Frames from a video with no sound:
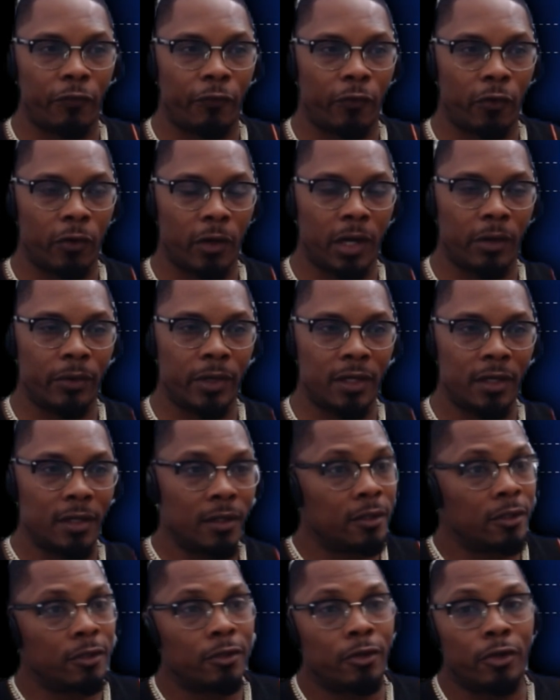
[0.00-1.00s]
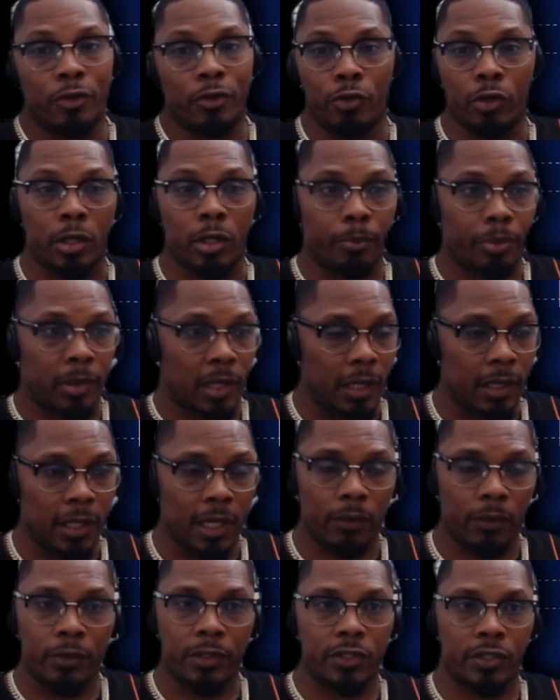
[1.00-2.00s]
4 hour, you can play
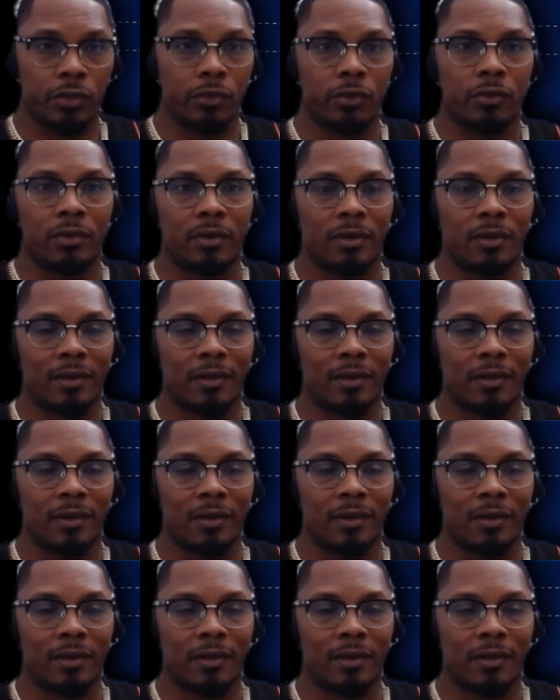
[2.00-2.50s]
that one too.